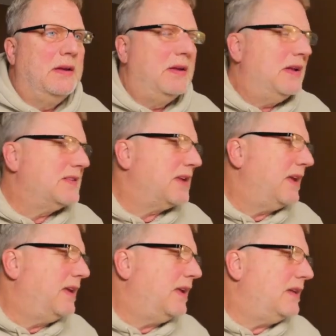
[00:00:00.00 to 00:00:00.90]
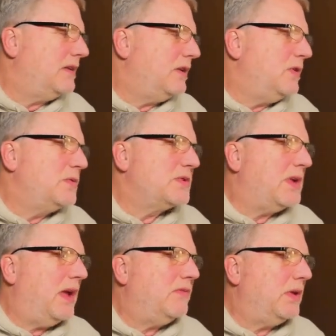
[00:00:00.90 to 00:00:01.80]
as I get used to
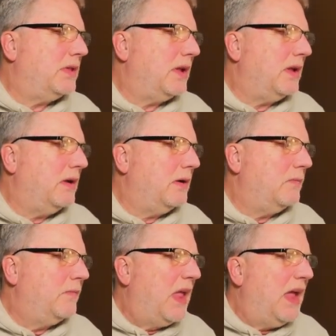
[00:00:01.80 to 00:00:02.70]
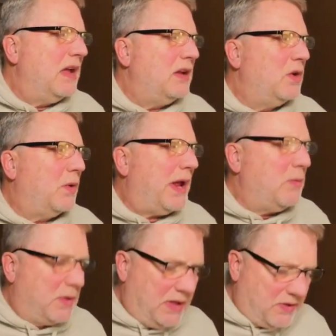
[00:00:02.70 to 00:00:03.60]
everything here. You know what I
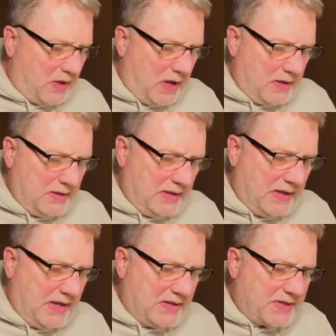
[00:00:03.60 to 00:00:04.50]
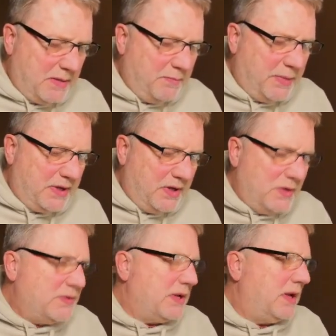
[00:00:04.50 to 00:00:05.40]
really thought as I've been
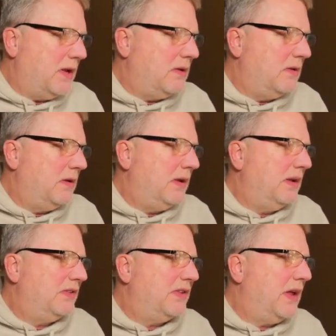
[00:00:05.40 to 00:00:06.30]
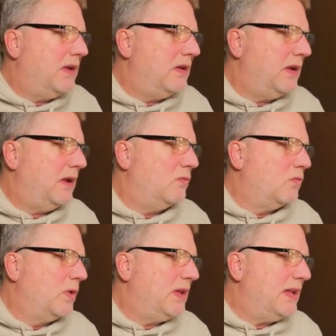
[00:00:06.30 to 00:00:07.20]
using it is that it
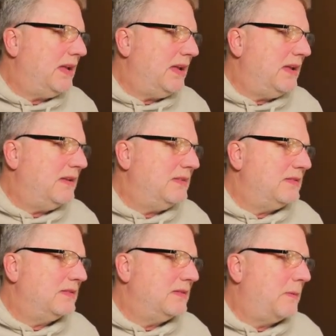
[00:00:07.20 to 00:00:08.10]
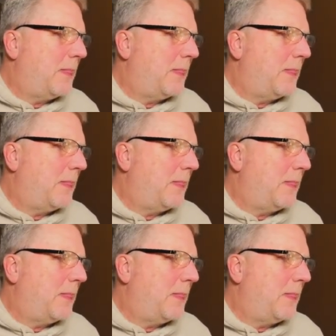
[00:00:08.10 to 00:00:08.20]
really is